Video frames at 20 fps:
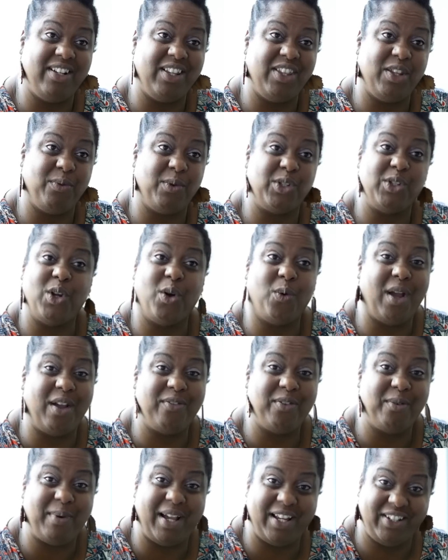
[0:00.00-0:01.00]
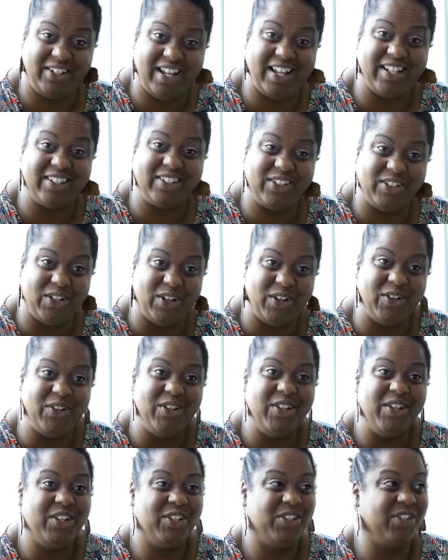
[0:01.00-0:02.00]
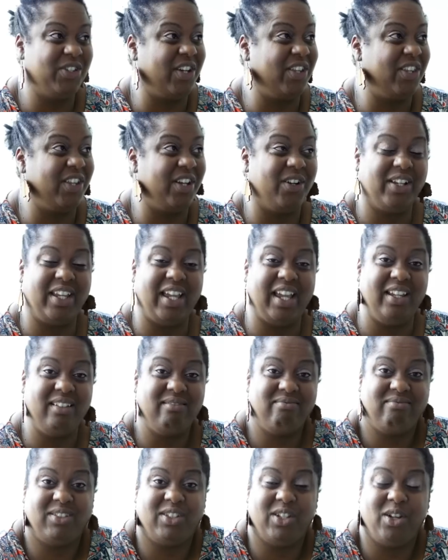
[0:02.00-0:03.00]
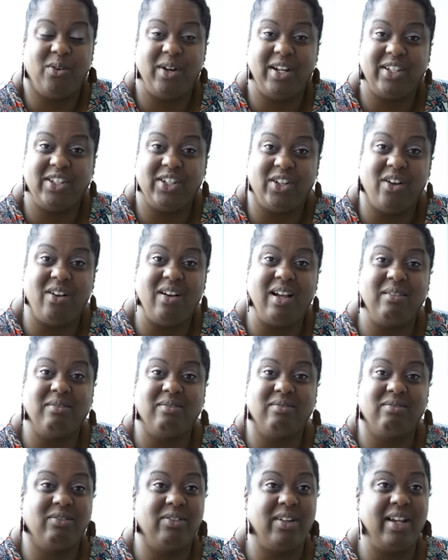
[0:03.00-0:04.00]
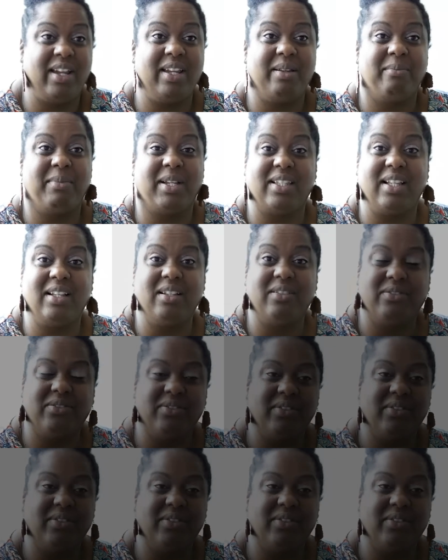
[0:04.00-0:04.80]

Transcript: and there was nowhere for my child to go. So I thought, okay, there's nowhere to go, I'll create it myself.